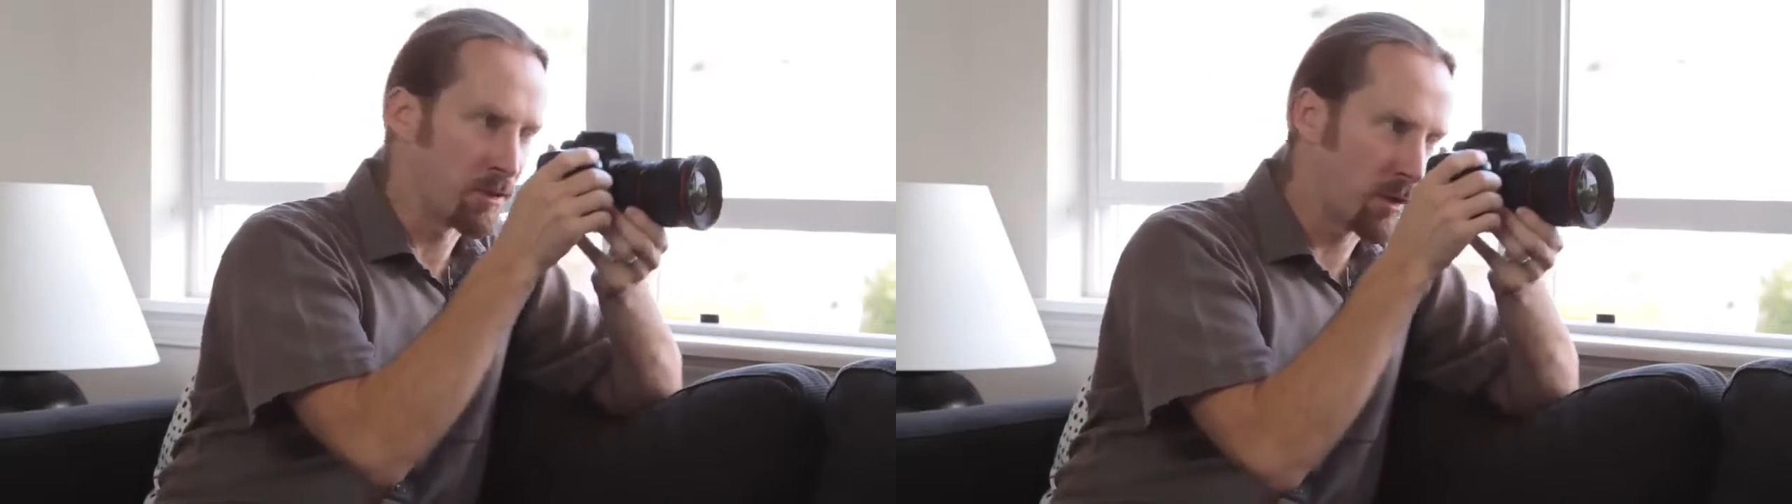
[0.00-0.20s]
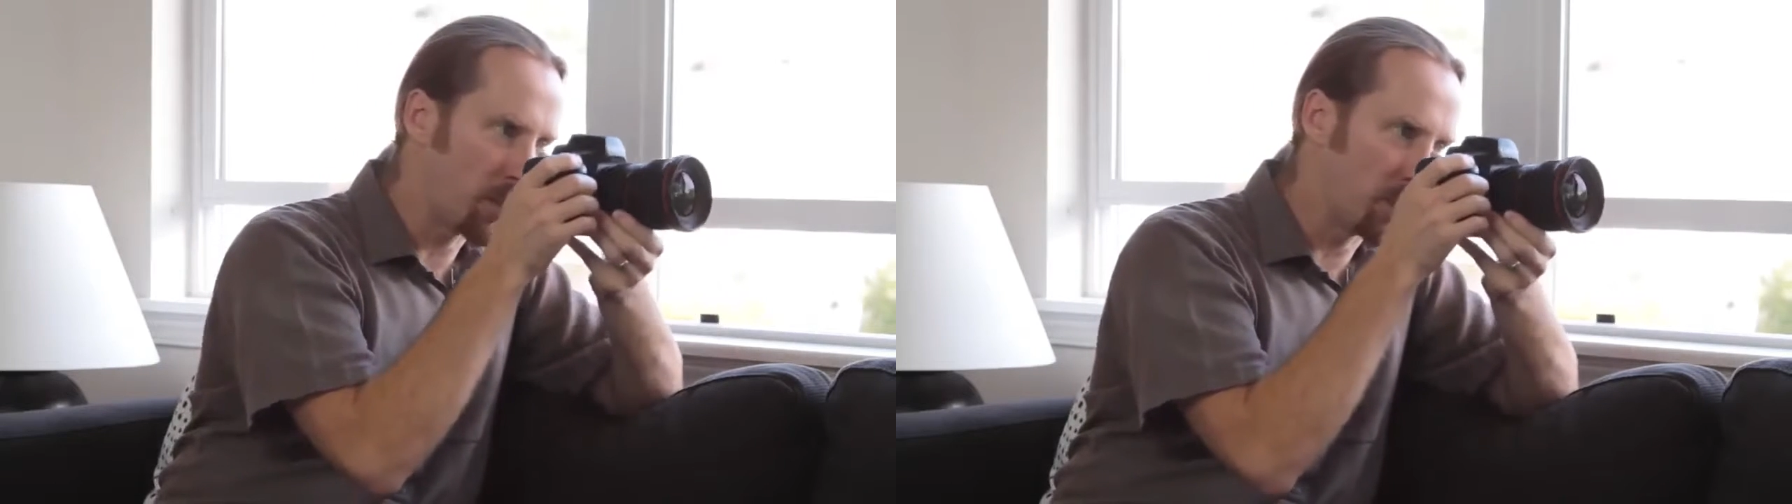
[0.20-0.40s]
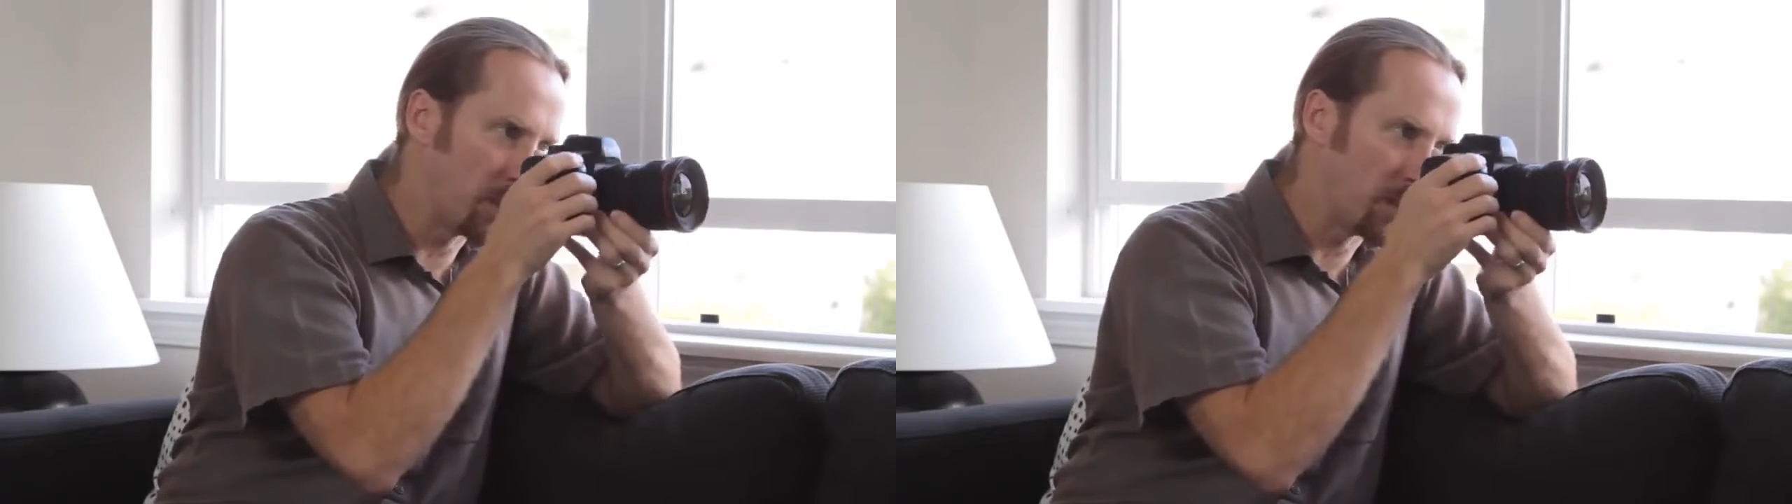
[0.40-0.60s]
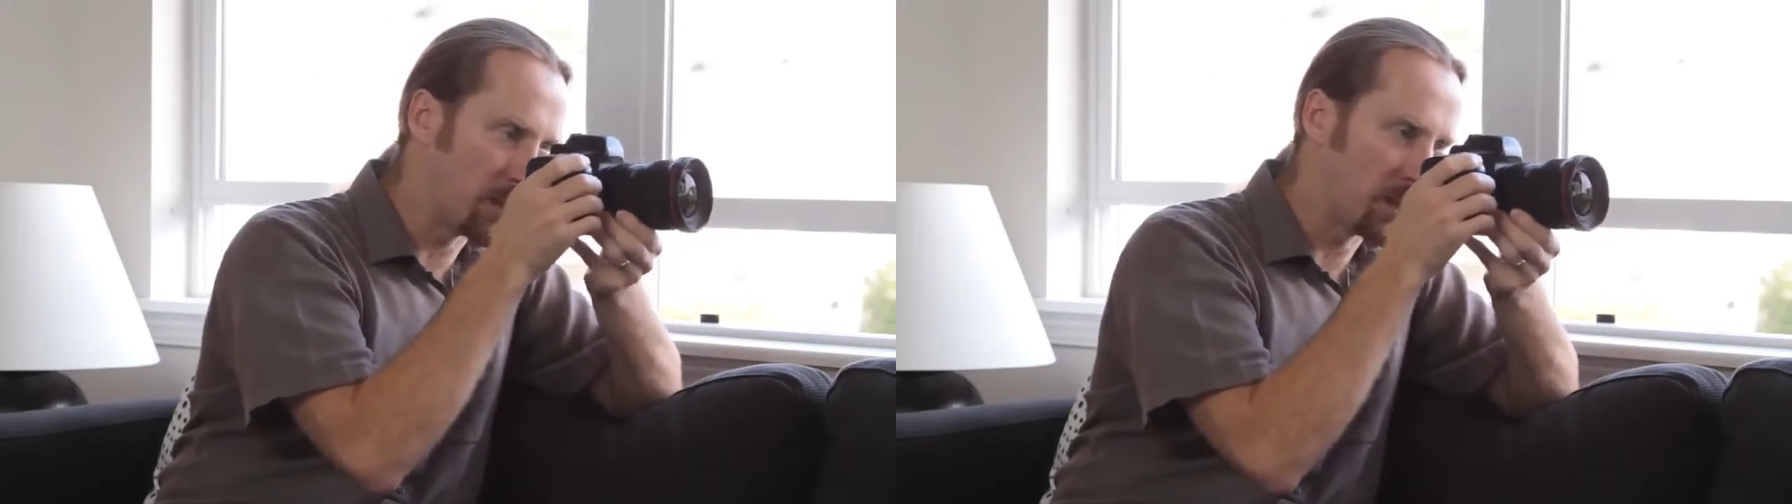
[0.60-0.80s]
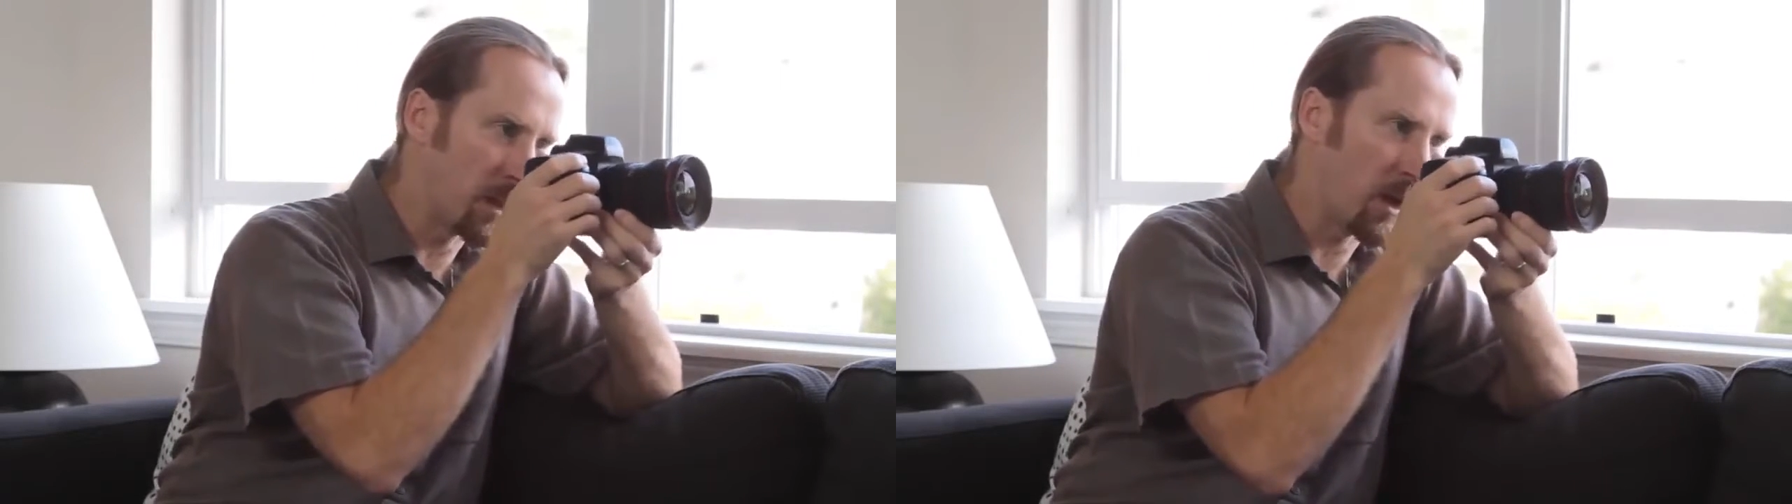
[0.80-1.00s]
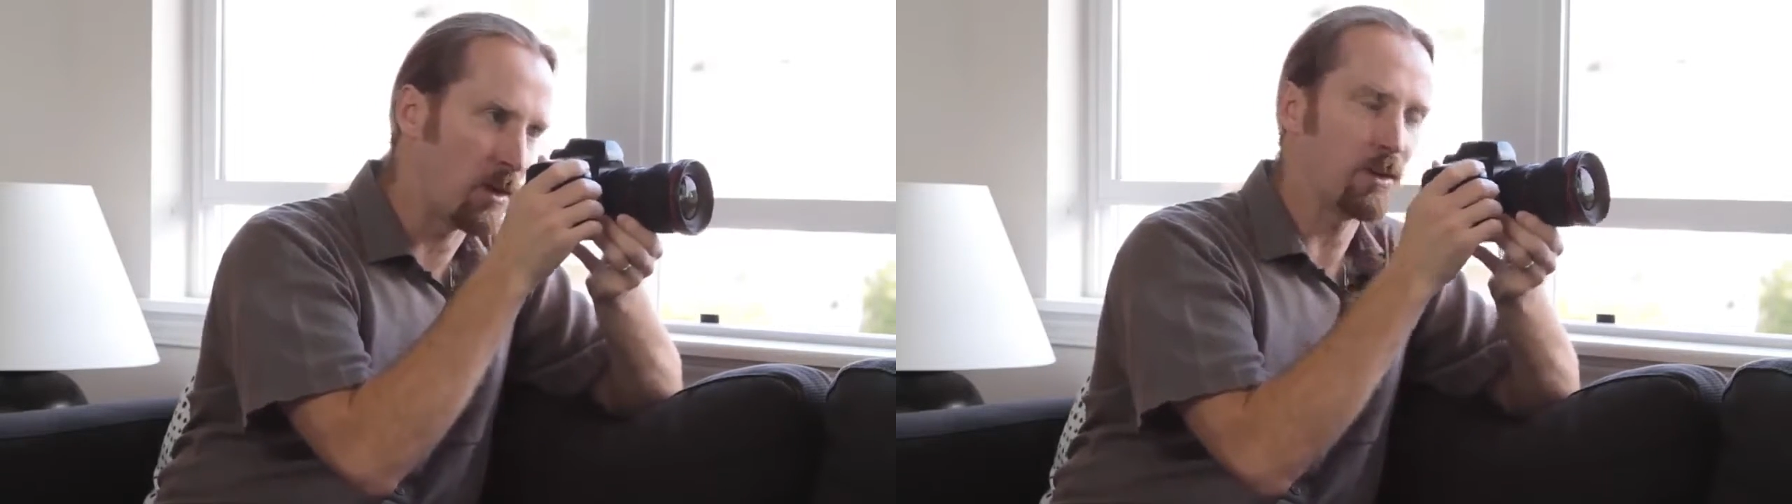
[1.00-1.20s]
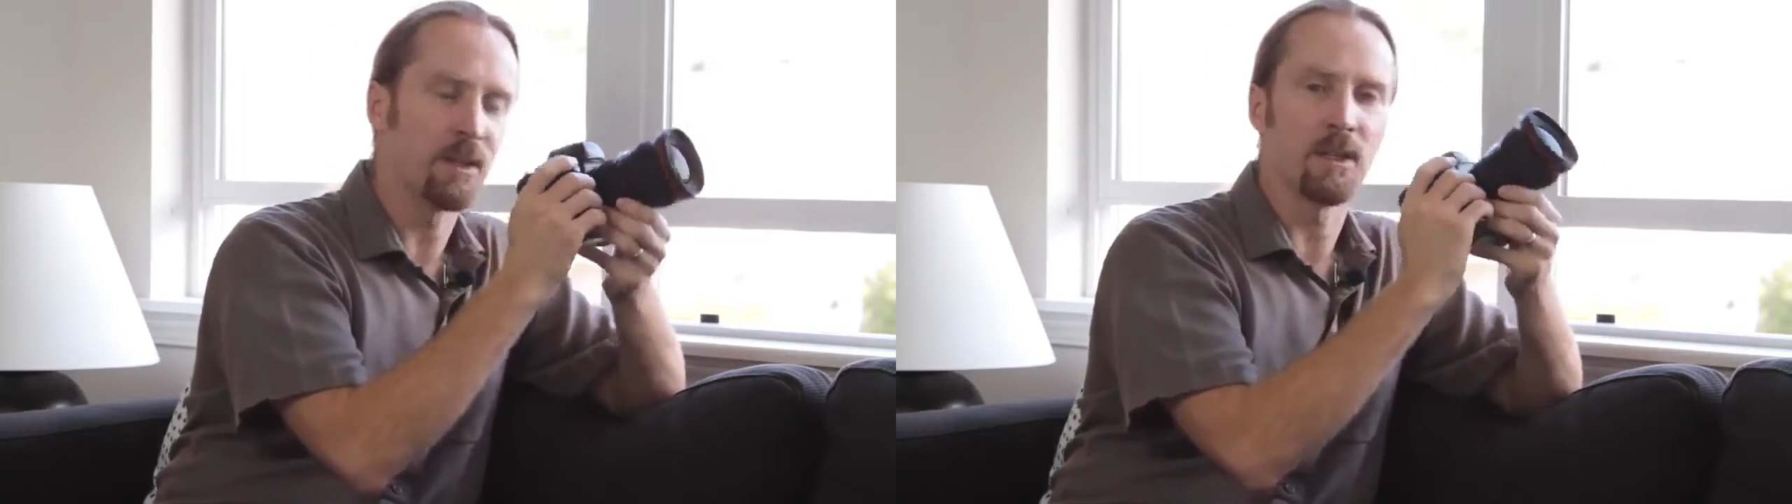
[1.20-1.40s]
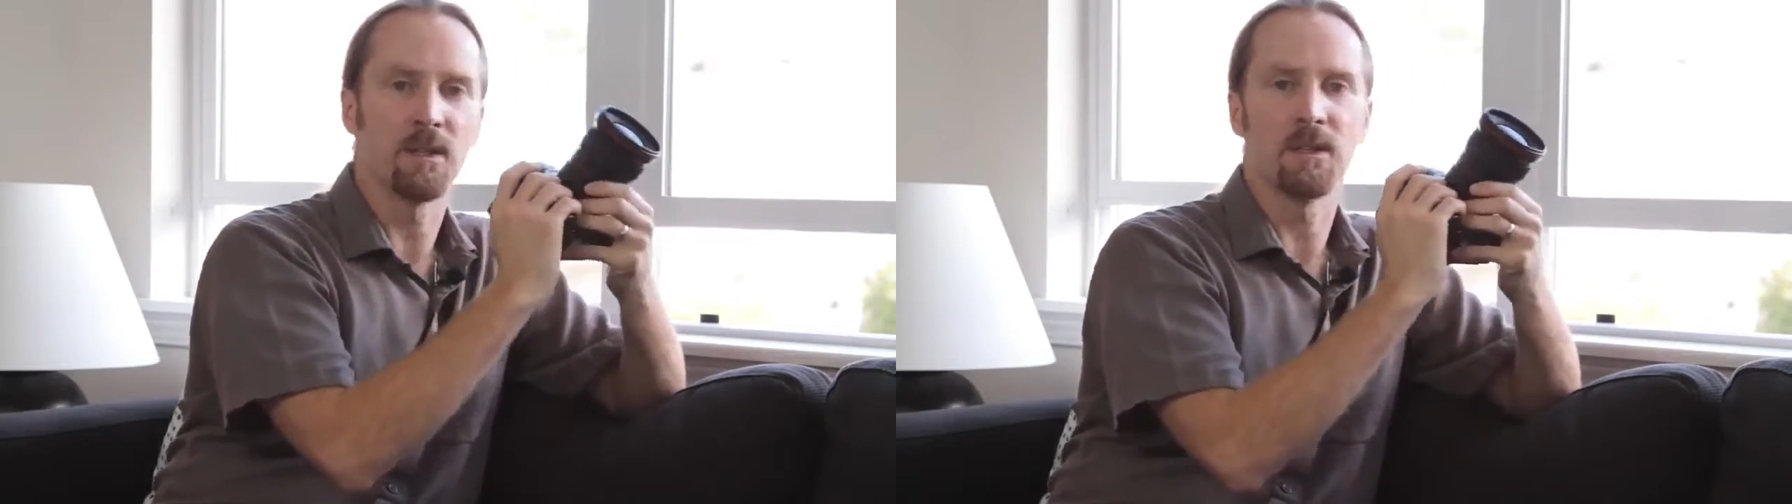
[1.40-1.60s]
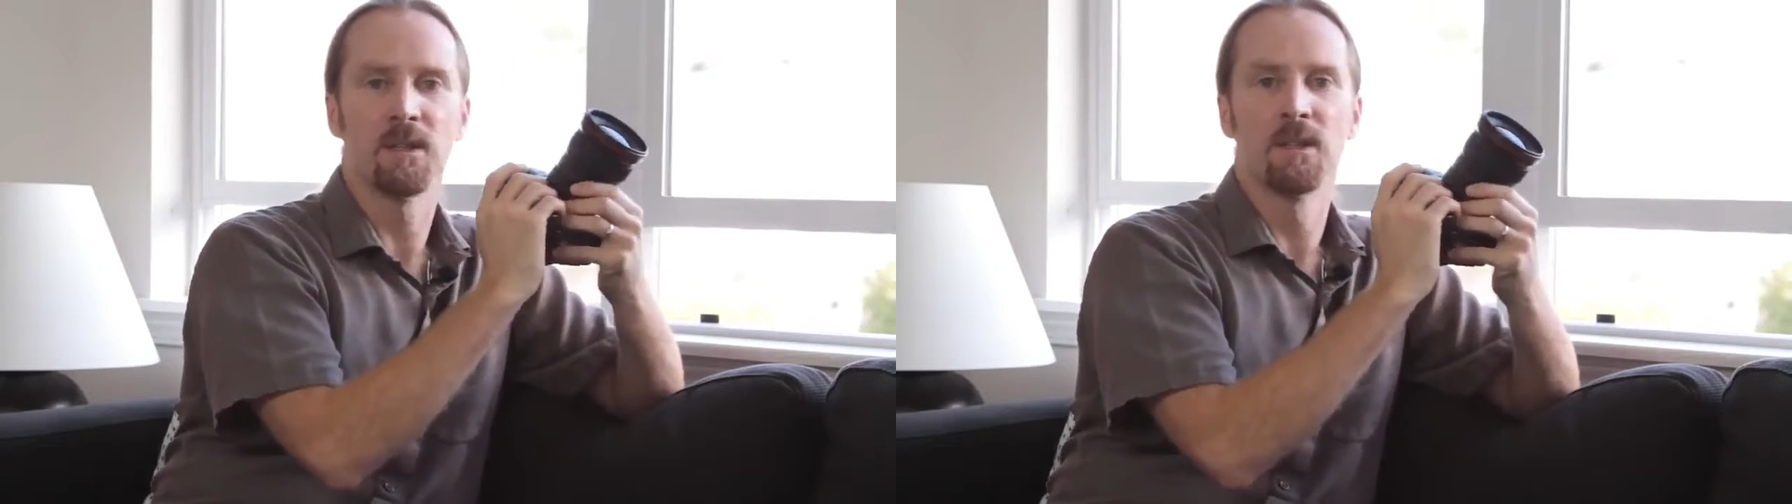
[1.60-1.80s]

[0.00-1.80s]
trouble holding